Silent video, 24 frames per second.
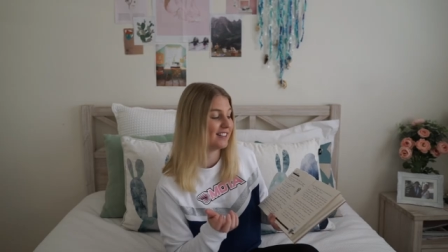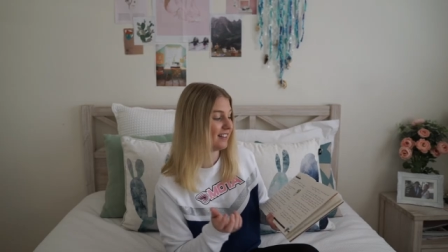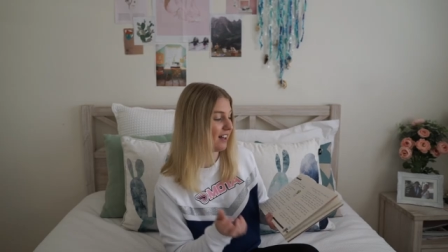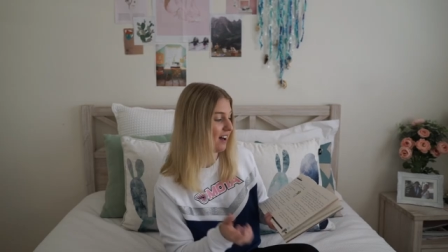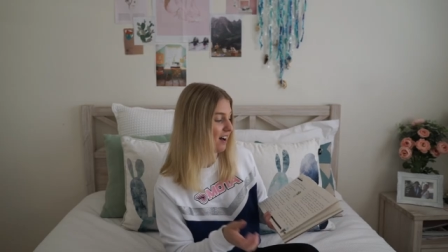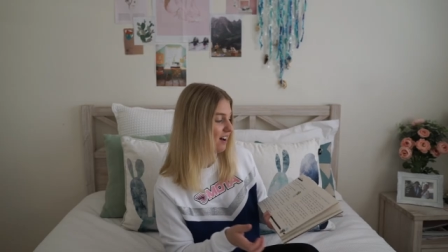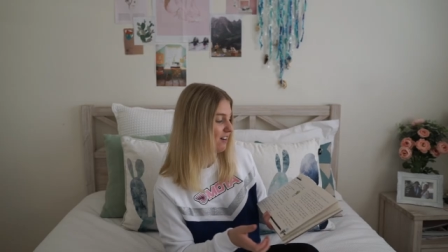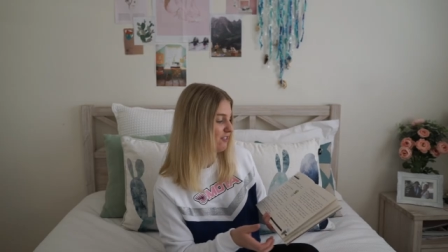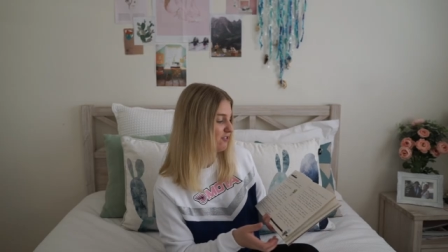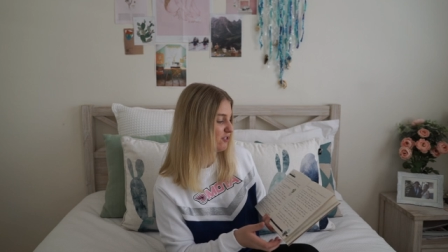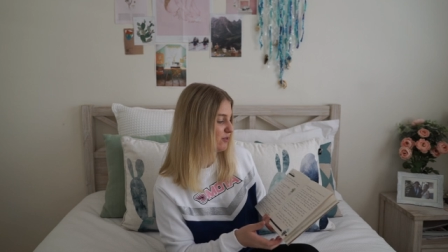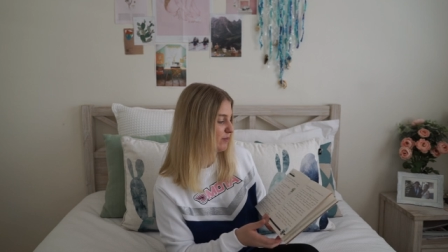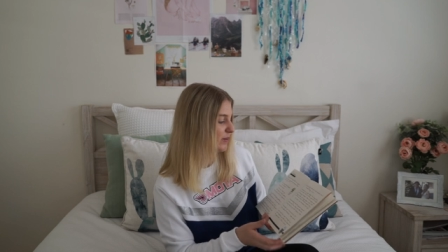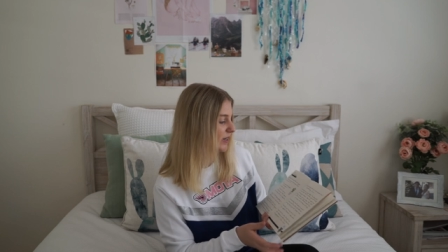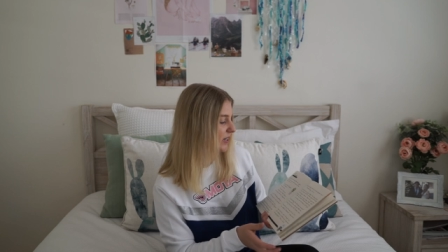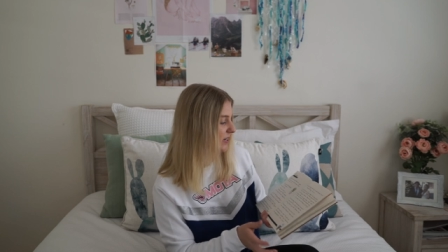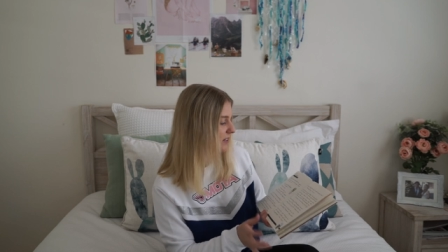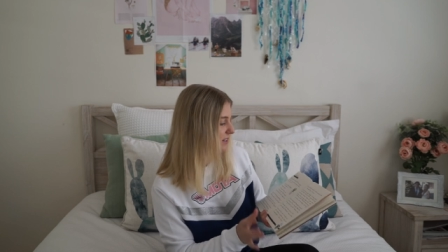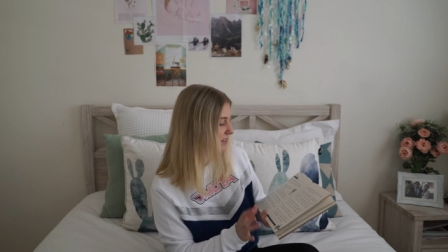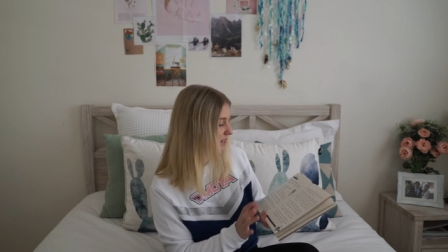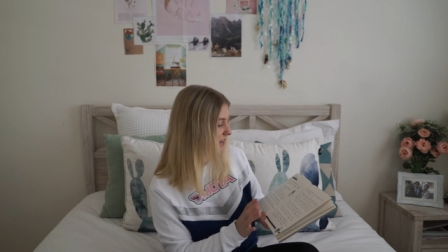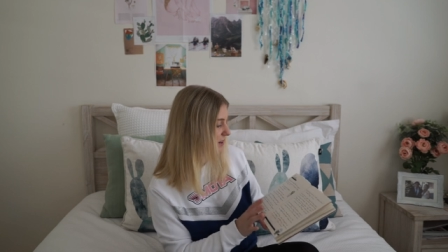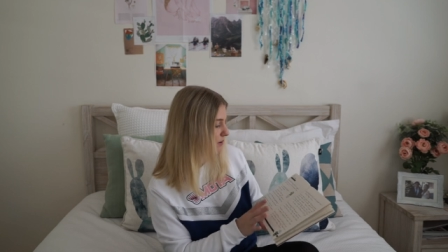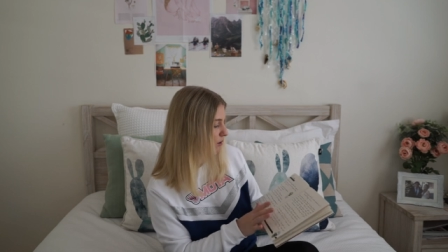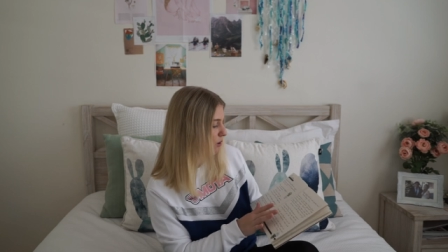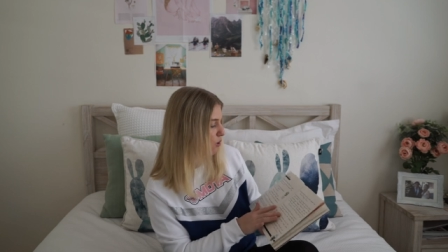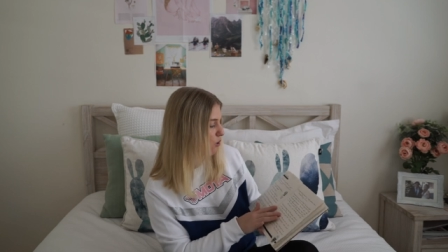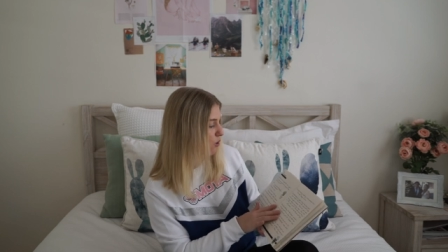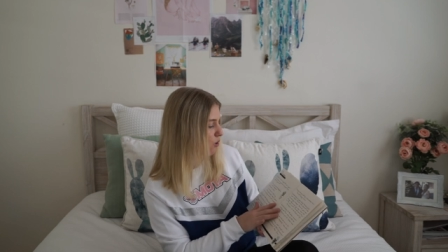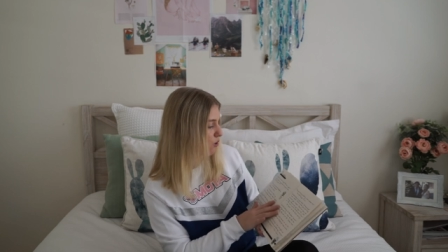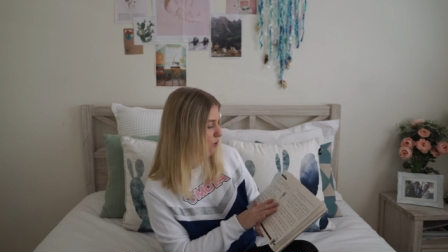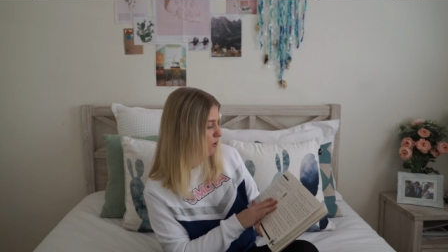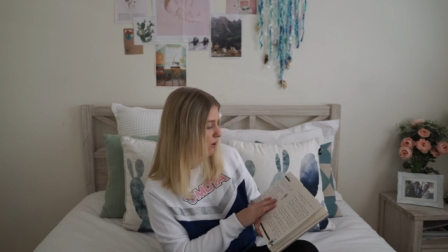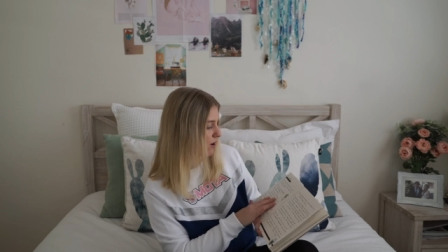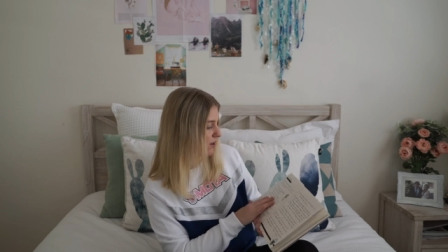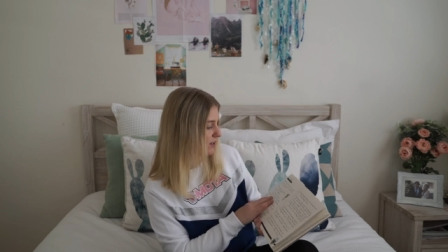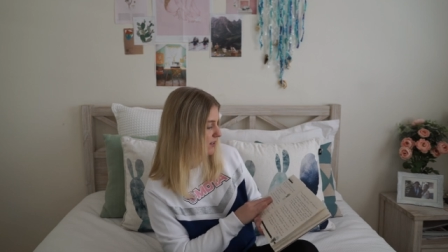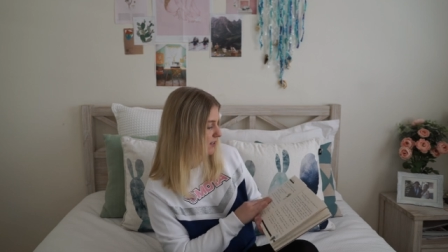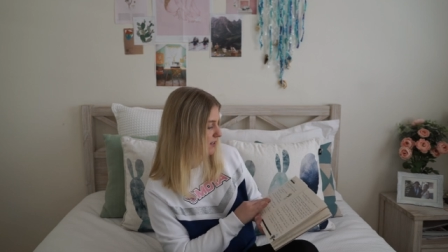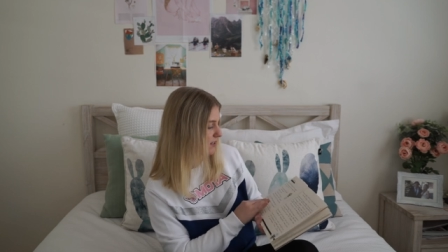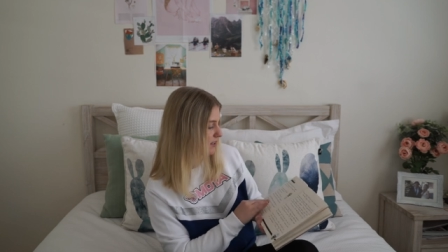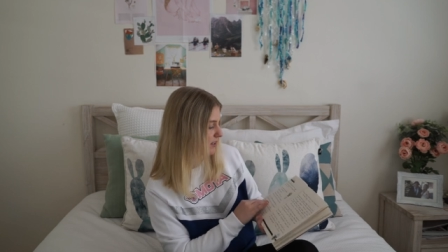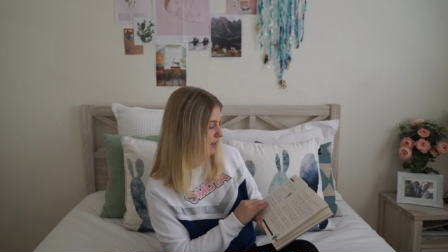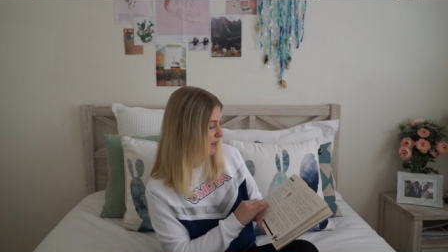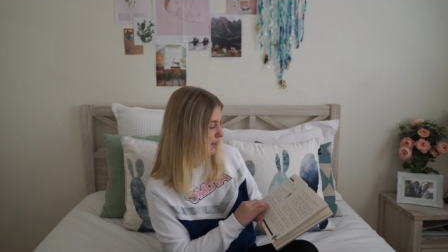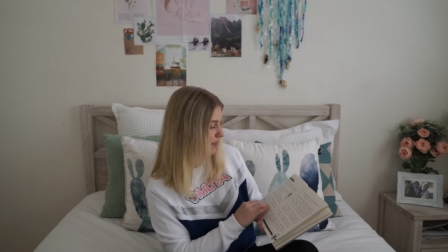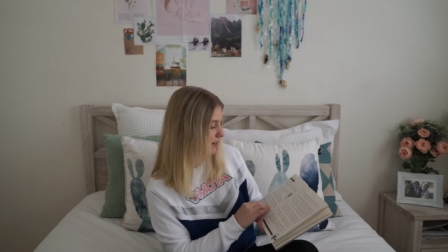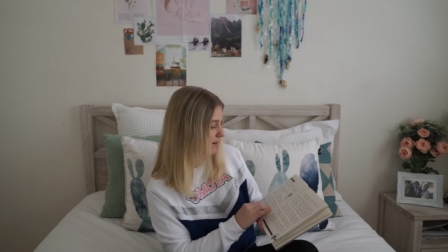loved because they're all quotes
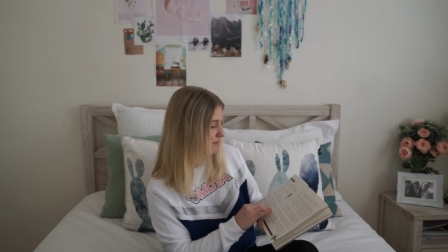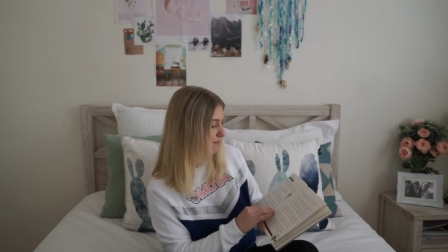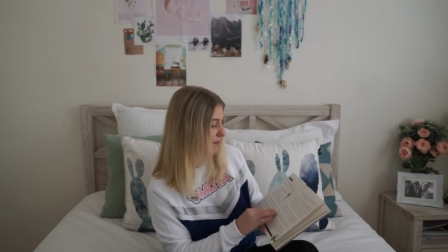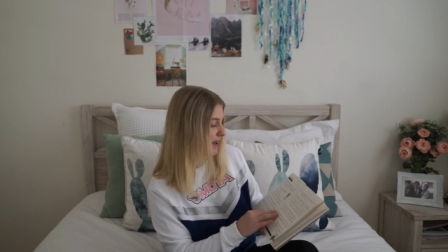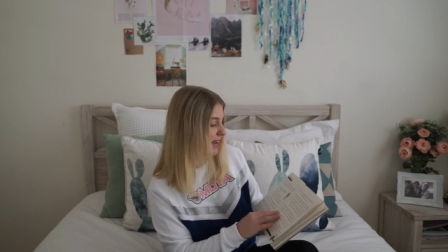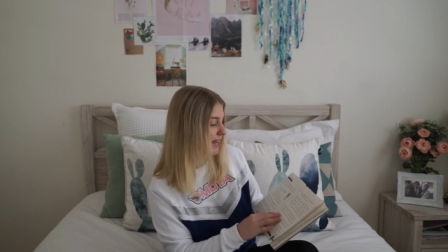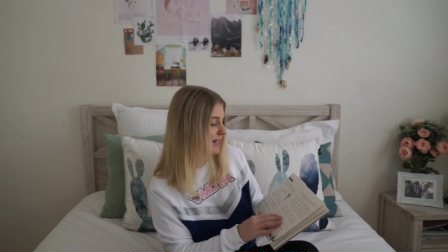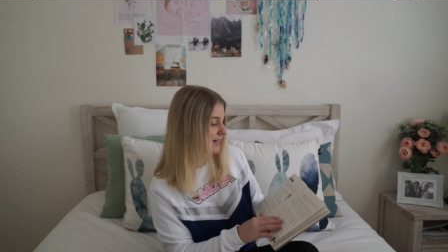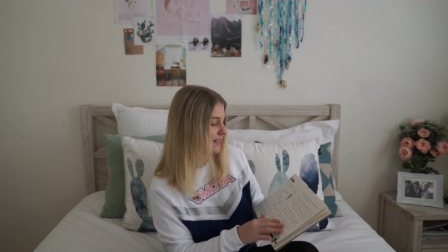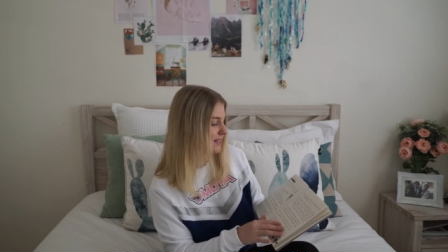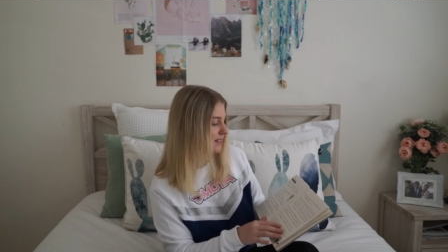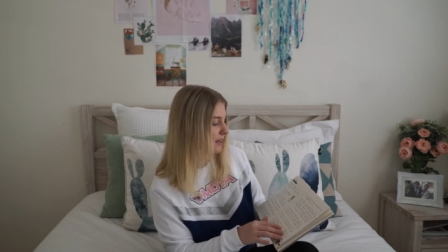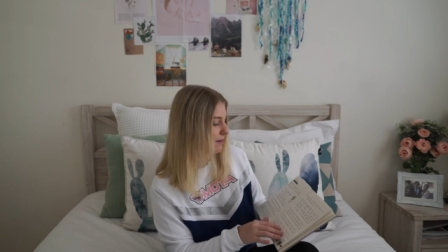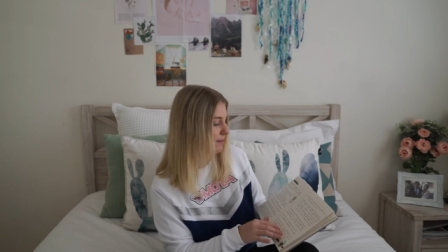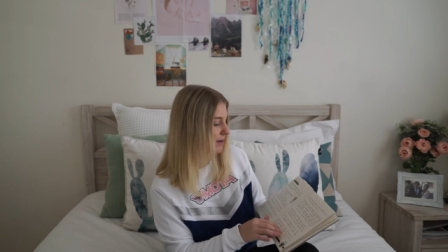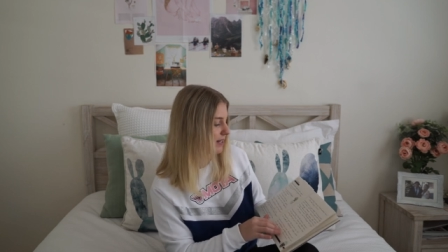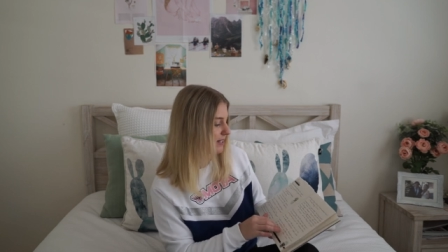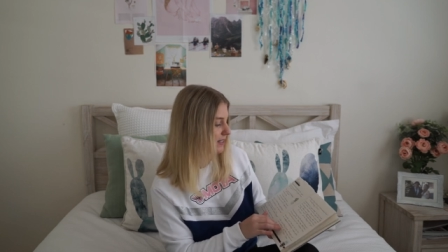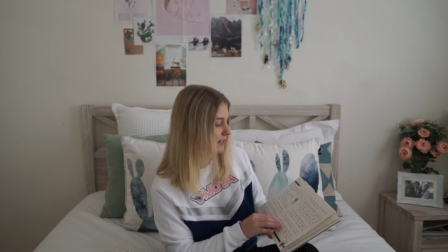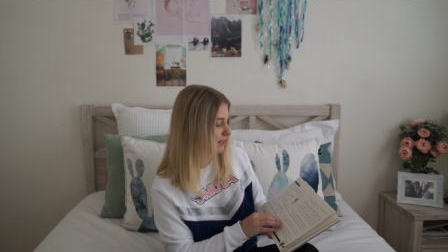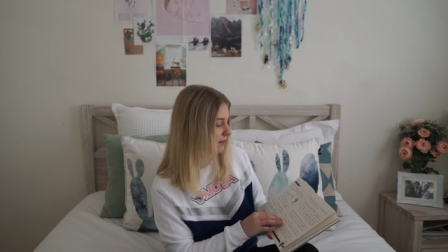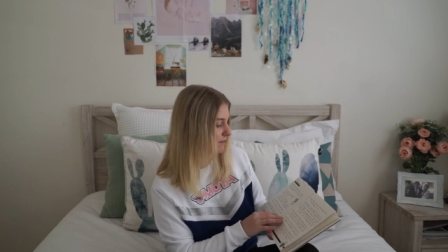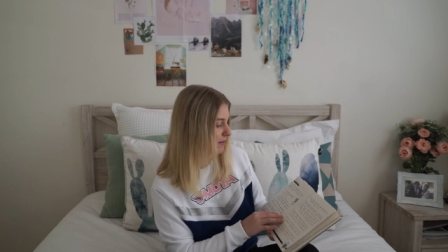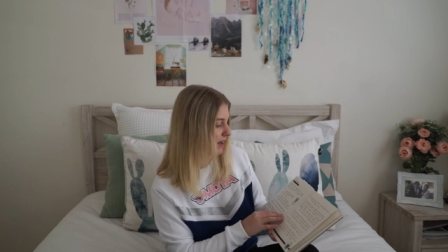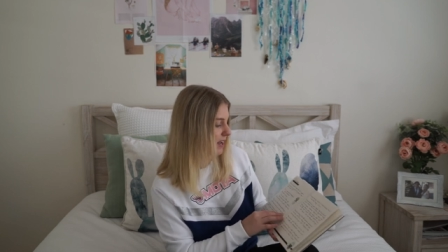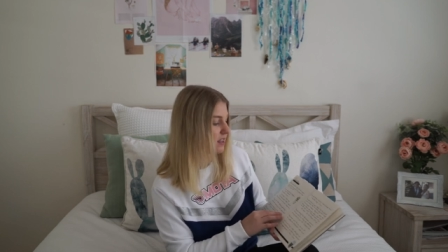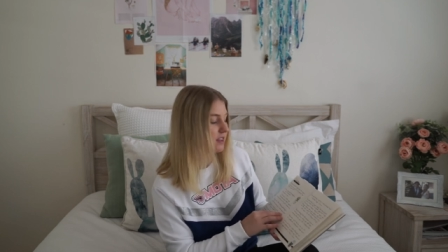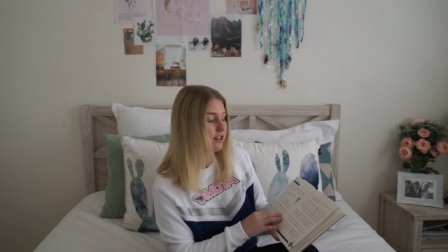that mean something to me.